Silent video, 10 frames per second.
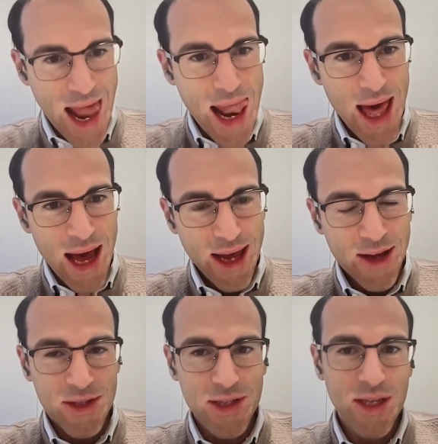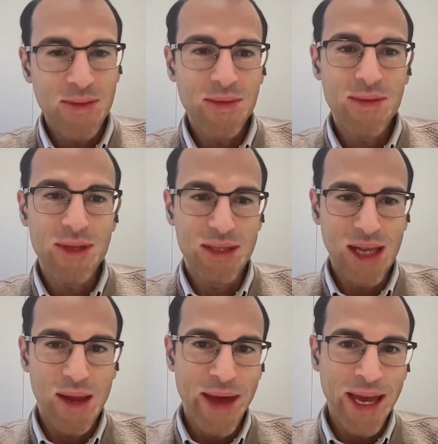the Sella ecosystem, the
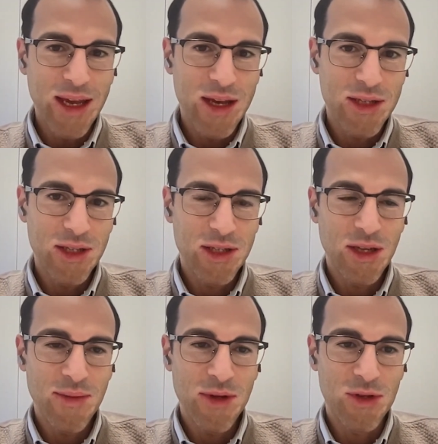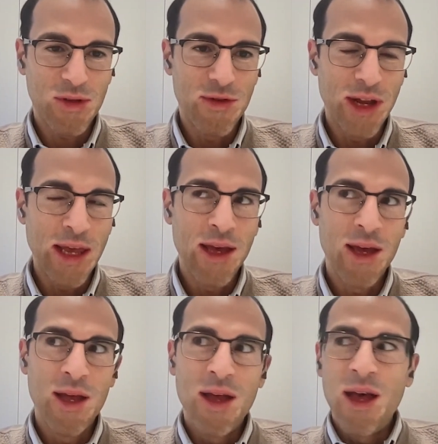Sella Bank ecosystem. So
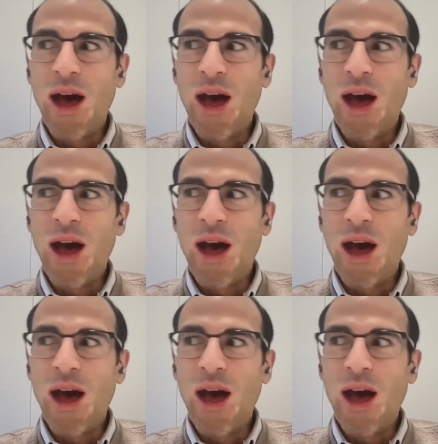the